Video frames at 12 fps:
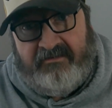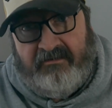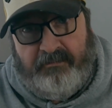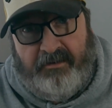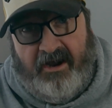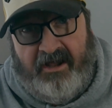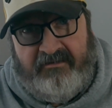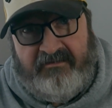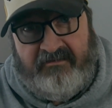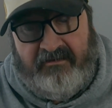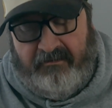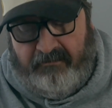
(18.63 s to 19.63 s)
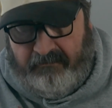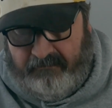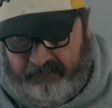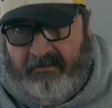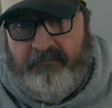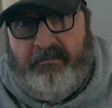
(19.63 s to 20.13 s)
surprise you.
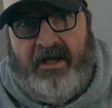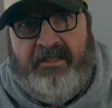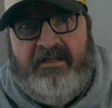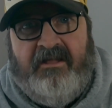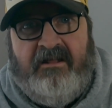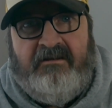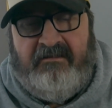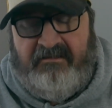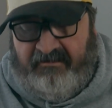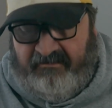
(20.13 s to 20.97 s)
By the end of